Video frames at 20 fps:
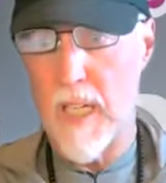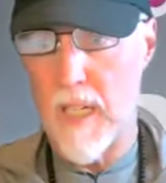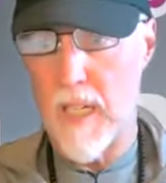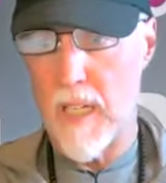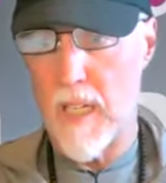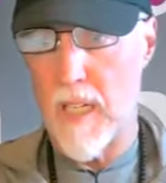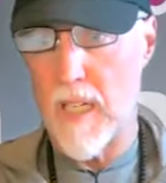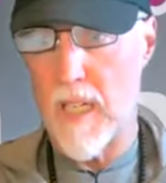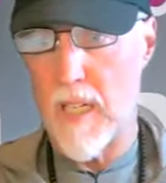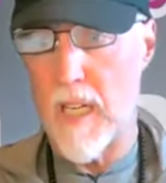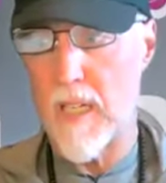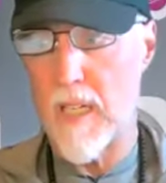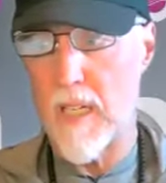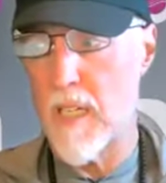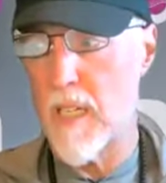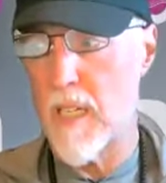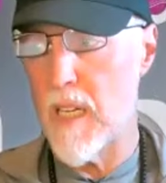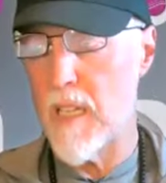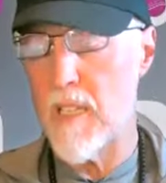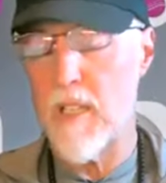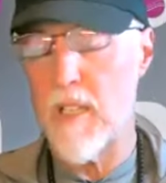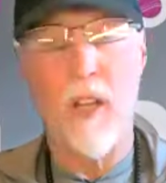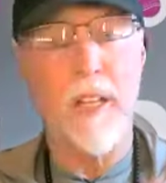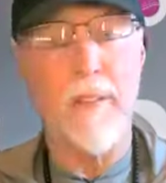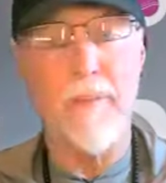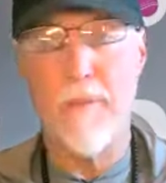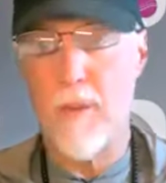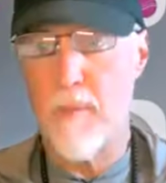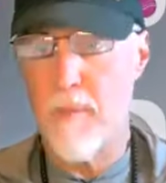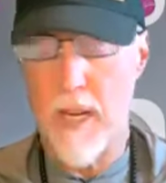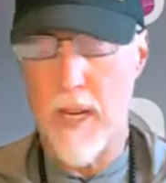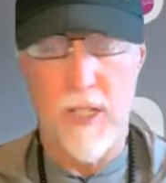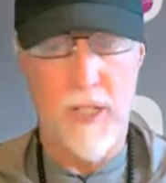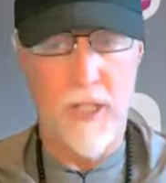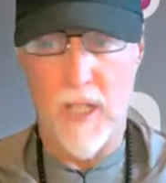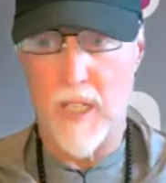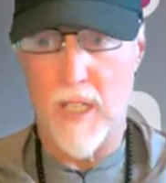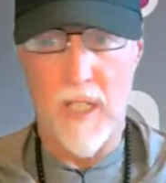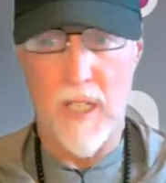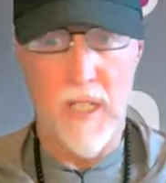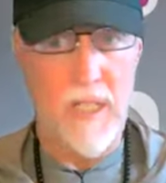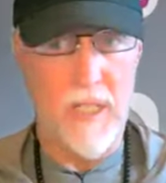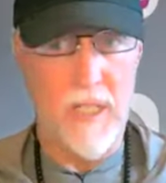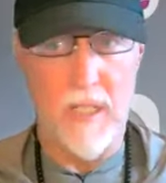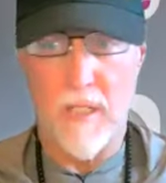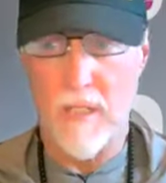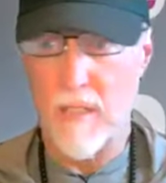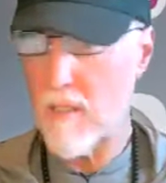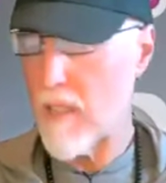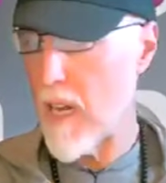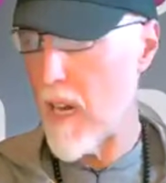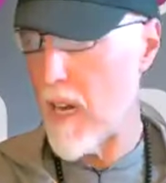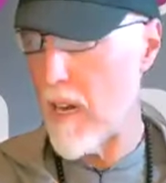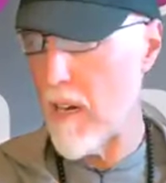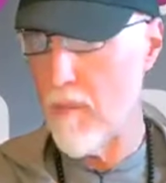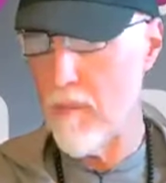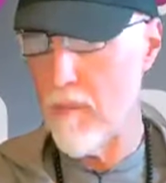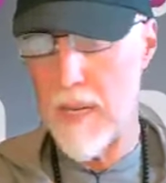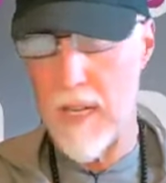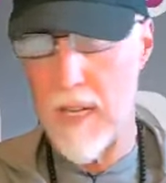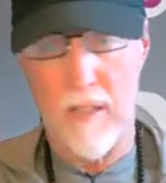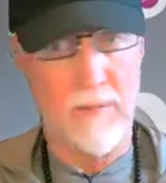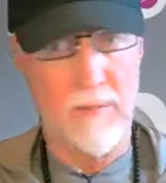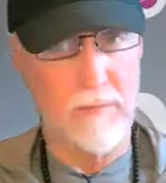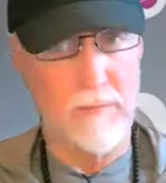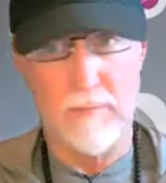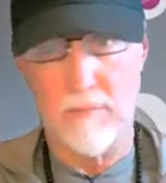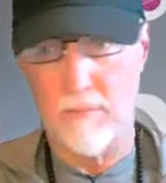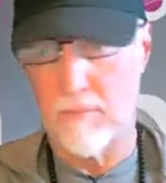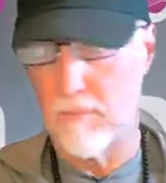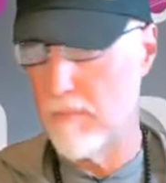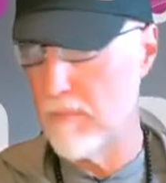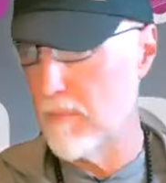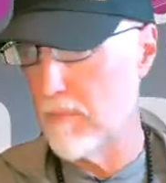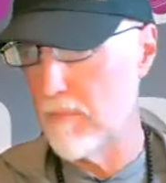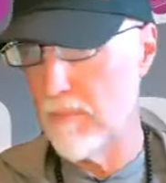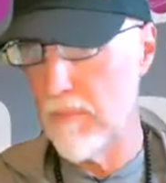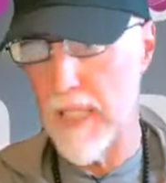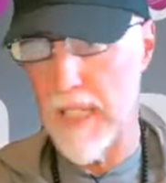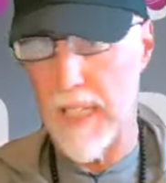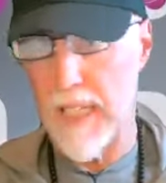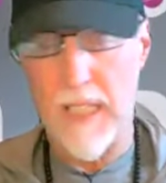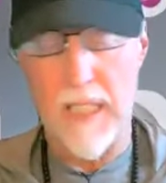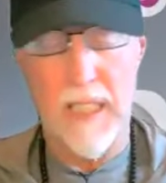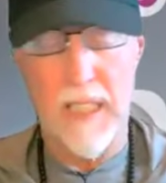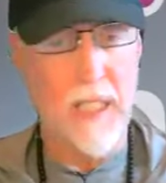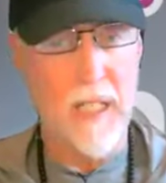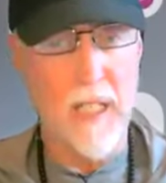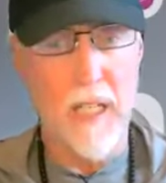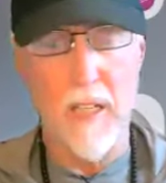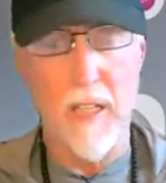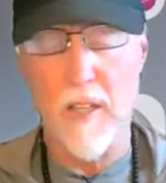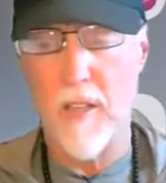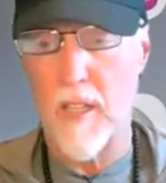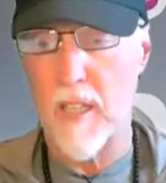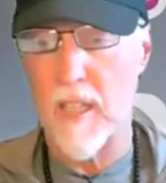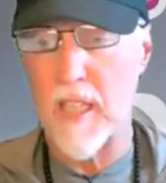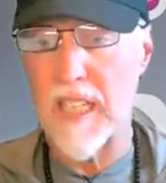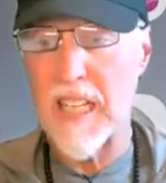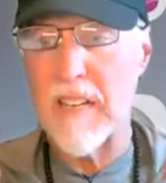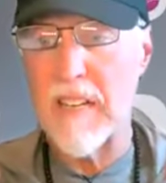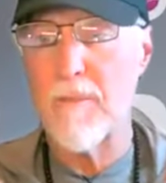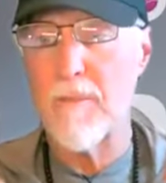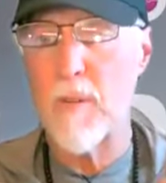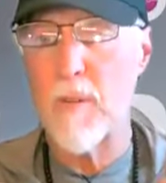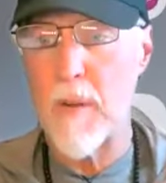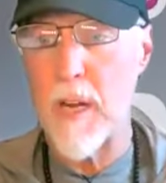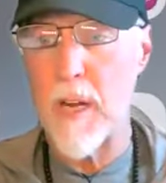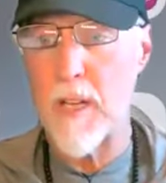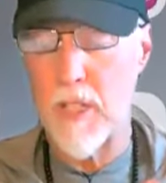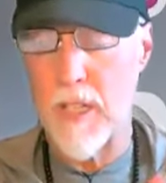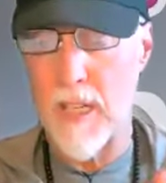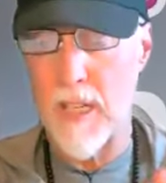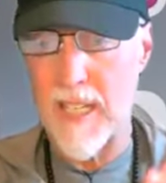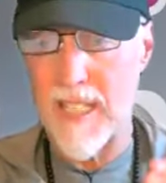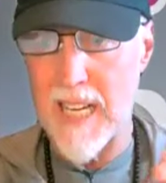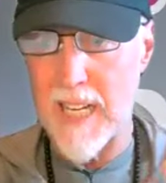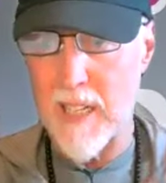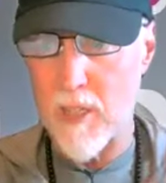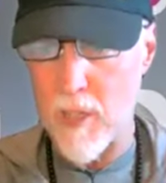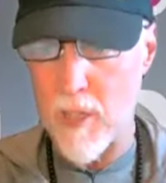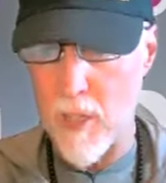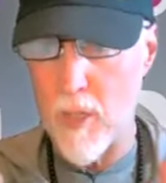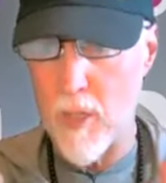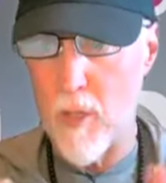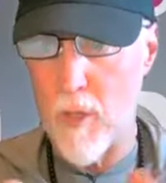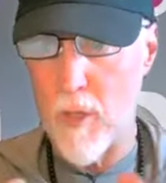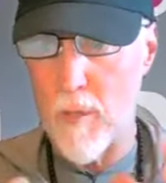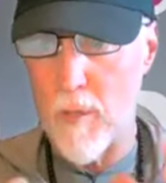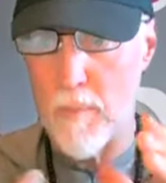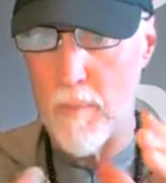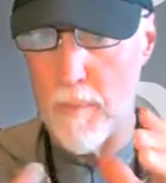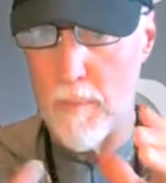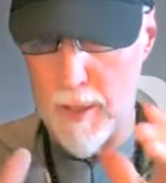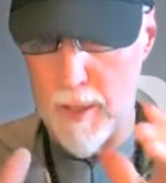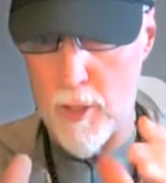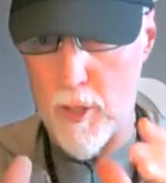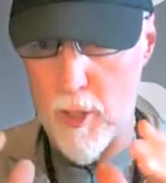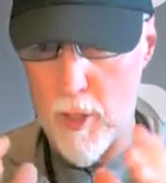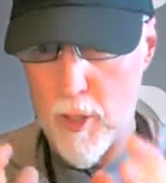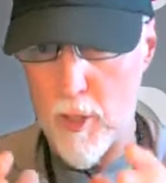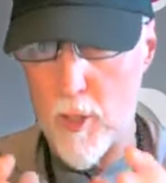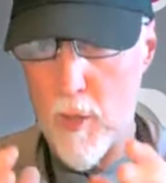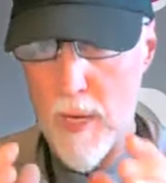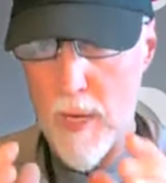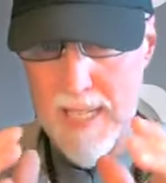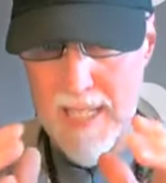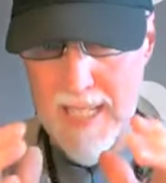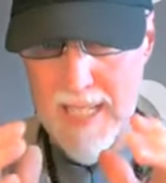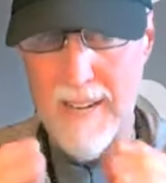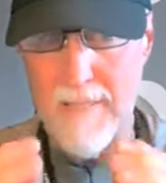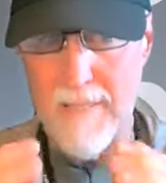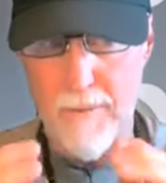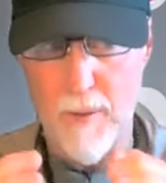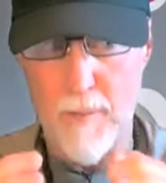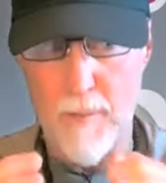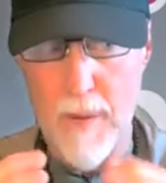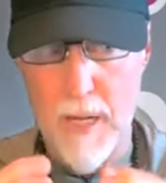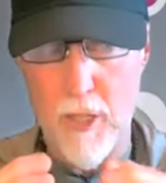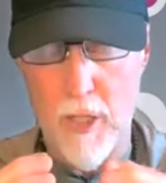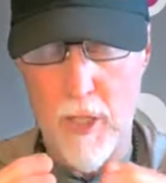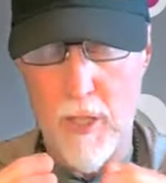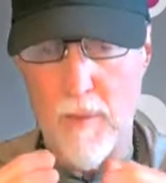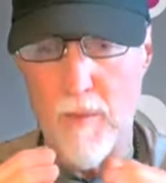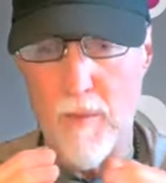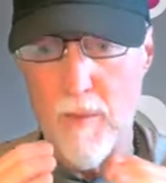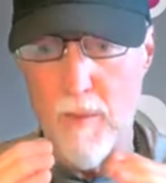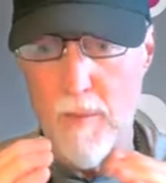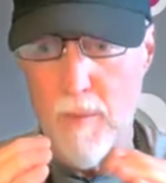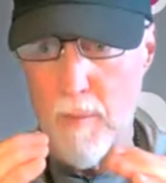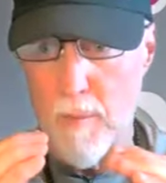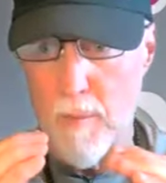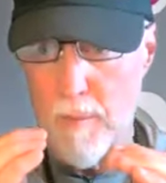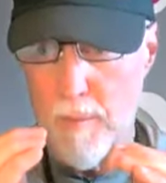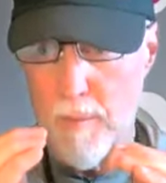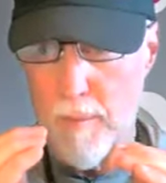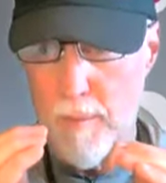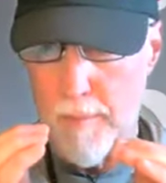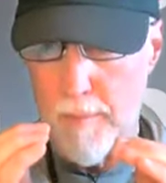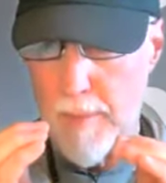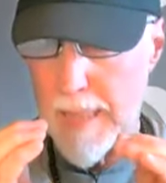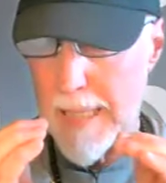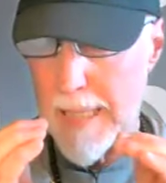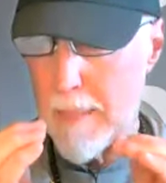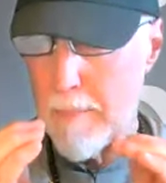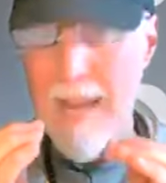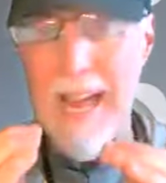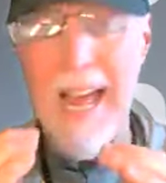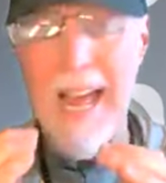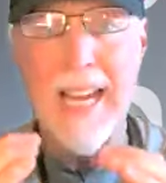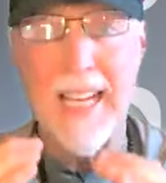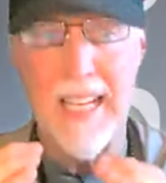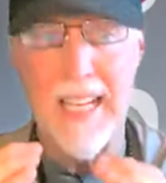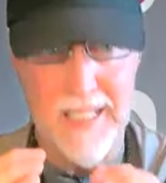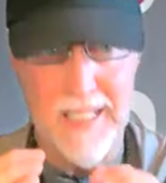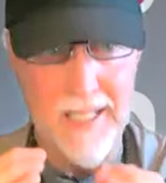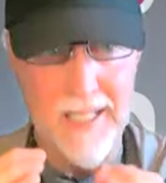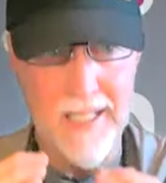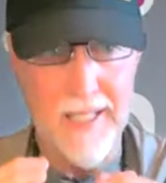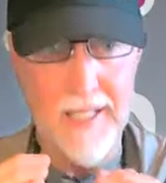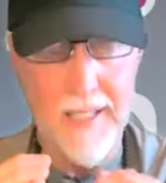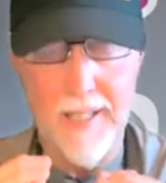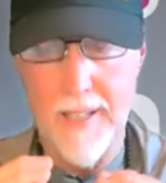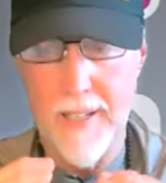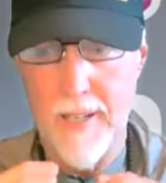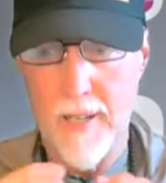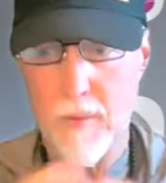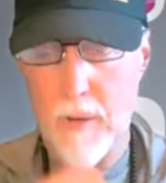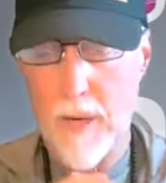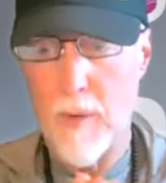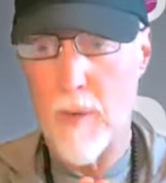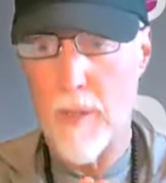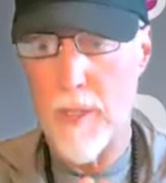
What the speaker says: It doesn't, it's all information. It doesn't care about anything other than the information. And it takes you and builds you as an information packet, right?